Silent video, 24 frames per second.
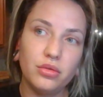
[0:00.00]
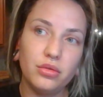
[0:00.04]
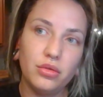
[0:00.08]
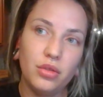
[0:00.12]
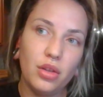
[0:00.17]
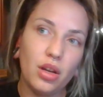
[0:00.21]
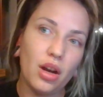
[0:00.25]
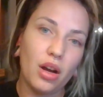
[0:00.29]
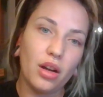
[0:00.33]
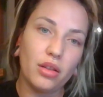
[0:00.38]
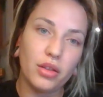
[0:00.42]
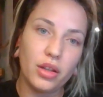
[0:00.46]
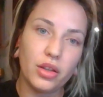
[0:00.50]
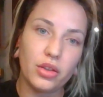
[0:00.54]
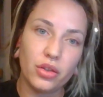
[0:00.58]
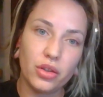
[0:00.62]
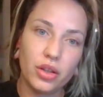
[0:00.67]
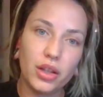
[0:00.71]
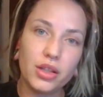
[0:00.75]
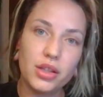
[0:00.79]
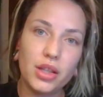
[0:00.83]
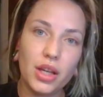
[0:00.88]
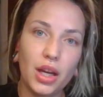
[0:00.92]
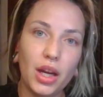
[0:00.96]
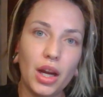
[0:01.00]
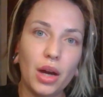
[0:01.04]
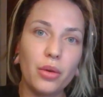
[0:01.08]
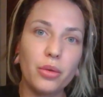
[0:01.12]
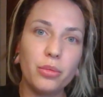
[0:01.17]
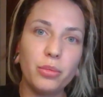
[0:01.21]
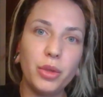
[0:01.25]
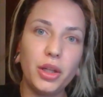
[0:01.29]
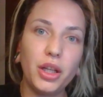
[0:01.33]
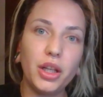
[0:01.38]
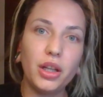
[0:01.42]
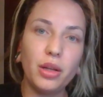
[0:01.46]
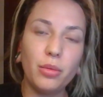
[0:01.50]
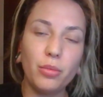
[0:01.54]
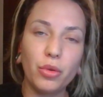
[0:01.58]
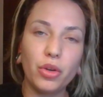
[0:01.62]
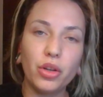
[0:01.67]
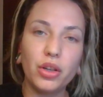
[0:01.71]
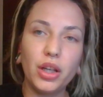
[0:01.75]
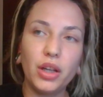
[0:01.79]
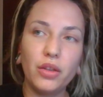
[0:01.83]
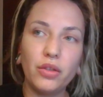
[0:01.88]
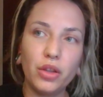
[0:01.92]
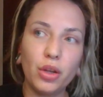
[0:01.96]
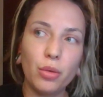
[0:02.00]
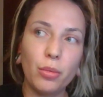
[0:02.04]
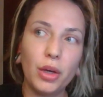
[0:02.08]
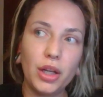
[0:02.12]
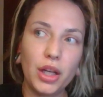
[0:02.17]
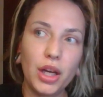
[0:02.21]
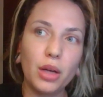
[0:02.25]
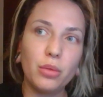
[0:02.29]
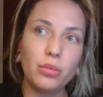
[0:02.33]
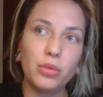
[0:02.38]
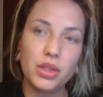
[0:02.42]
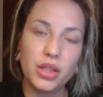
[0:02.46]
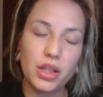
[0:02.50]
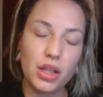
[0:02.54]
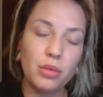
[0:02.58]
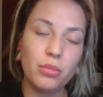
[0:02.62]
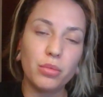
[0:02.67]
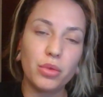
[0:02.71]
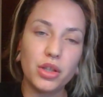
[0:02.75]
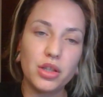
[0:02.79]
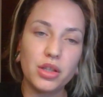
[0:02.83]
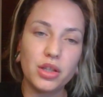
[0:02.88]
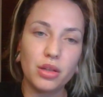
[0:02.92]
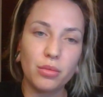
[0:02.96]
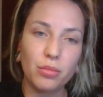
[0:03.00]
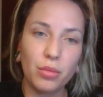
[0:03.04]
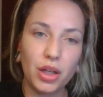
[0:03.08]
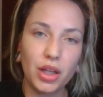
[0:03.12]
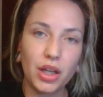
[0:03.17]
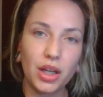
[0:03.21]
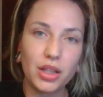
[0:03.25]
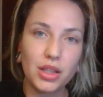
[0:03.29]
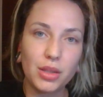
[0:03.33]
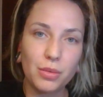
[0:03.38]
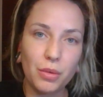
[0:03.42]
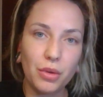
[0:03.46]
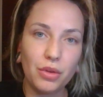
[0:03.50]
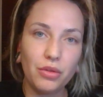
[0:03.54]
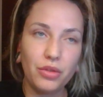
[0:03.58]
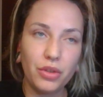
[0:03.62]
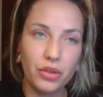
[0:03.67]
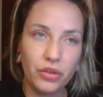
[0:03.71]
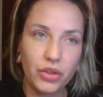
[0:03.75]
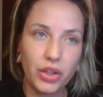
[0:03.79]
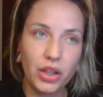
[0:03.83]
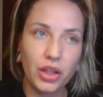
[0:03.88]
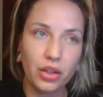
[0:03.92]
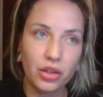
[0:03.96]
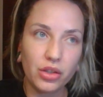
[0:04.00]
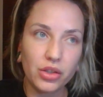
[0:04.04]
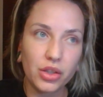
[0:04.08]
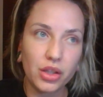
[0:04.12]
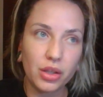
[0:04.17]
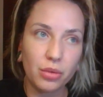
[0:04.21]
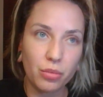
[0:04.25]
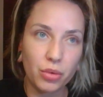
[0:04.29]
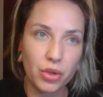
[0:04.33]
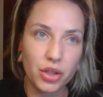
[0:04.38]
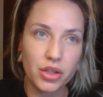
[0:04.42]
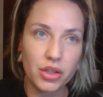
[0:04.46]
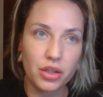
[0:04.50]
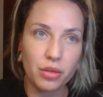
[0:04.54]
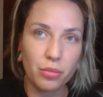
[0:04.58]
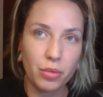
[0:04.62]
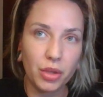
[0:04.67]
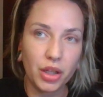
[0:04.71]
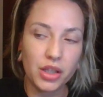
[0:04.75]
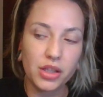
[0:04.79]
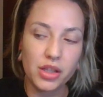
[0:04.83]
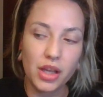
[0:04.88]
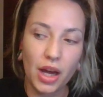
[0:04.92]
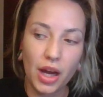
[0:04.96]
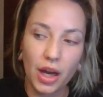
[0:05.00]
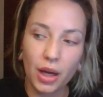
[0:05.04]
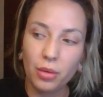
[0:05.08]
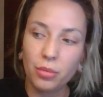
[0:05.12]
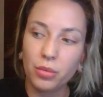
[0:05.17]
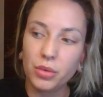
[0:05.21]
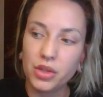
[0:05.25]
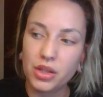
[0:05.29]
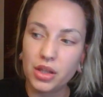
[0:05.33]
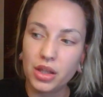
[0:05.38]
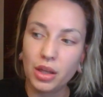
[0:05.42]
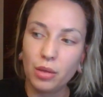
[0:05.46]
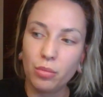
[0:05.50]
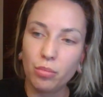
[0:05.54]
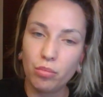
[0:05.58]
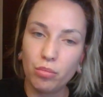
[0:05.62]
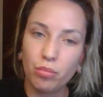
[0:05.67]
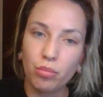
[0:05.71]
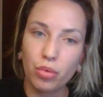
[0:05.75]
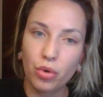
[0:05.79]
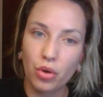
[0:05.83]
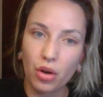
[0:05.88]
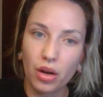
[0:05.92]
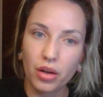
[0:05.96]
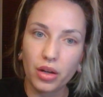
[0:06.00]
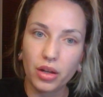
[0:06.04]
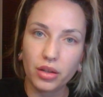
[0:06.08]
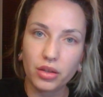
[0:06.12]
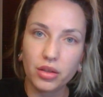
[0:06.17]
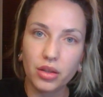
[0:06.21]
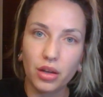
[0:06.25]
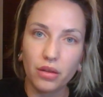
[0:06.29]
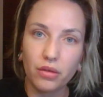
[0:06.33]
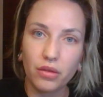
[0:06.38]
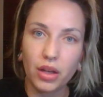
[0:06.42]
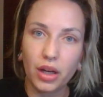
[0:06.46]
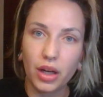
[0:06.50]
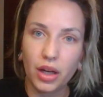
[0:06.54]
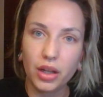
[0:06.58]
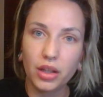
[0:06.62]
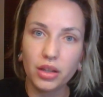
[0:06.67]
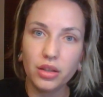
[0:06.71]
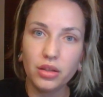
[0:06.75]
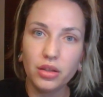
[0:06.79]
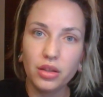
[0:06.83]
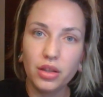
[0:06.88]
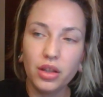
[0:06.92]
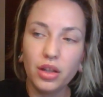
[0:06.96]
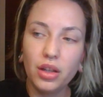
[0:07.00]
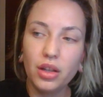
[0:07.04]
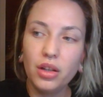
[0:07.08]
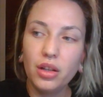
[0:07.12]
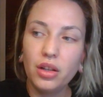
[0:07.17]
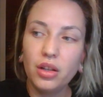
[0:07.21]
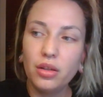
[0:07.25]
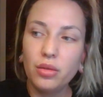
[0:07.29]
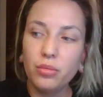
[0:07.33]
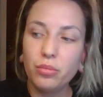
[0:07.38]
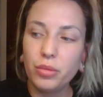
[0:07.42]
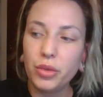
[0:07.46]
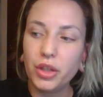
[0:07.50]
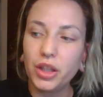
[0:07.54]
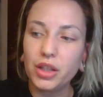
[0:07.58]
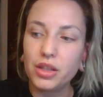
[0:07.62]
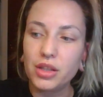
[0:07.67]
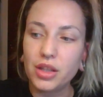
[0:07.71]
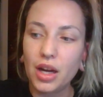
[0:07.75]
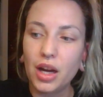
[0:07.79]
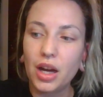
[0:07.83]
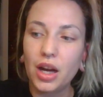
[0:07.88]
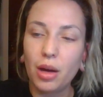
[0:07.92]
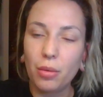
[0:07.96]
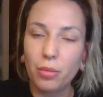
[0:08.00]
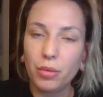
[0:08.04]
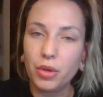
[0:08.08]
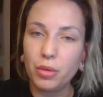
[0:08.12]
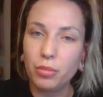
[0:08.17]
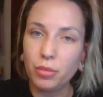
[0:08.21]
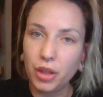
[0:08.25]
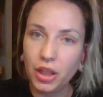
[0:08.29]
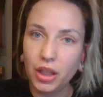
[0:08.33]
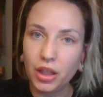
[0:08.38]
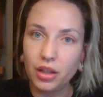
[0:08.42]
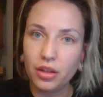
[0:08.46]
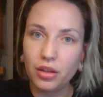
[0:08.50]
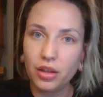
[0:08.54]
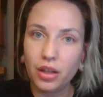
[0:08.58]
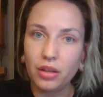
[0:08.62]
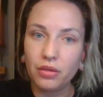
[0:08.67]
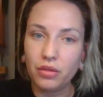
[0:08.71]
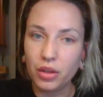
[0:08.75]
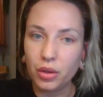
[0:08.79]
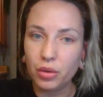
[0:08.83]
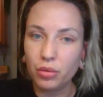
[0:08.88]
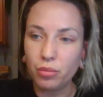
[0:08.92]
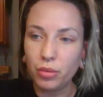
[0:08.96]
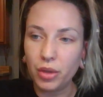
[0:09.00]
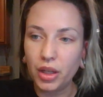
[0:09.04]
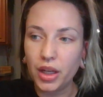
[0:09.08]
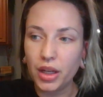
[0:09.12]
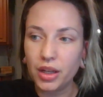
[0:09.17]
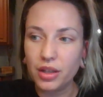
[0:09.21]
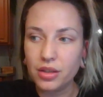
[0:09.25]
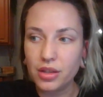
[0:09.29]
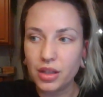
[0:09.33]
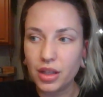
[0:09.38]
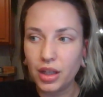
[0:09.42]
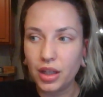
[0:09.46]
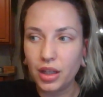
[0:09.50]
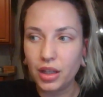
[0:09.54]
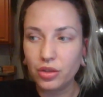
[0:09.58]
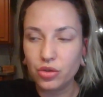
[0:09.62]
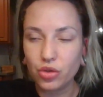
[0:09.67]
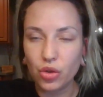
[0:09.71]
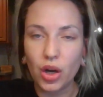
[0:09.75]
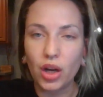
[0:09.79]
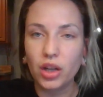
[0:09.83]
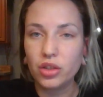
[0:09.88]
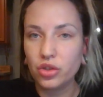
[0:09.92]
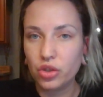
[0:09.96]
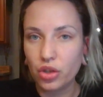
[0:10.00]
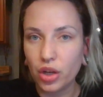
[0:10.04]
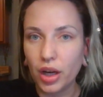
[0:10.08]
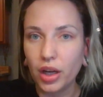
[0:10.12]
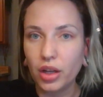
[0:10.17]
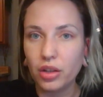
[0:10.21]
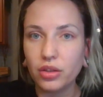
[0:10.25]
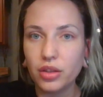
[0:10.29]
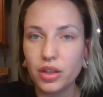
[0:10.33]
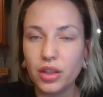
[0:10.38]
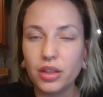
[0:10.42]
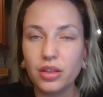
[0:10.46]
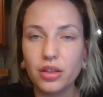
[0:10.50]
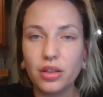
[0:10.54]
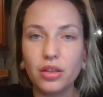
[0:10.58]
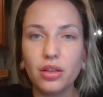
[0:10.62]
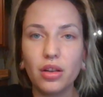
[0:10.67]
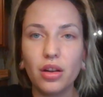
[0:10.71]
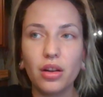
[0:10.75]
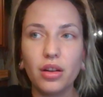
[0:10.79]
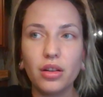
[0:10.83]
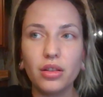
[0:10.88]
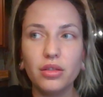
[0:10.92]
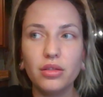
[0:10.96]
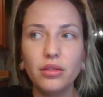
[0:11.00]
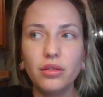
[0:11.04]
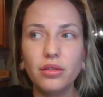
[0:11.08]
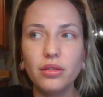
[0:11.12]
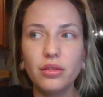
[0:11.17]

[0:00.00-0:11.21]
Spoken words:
not let their kids hang out with me anymore, even though my dad was in prison. My dad spent 15 years in prison because I was the product of that. Because that happened to me, they viewed me as a trash child and did not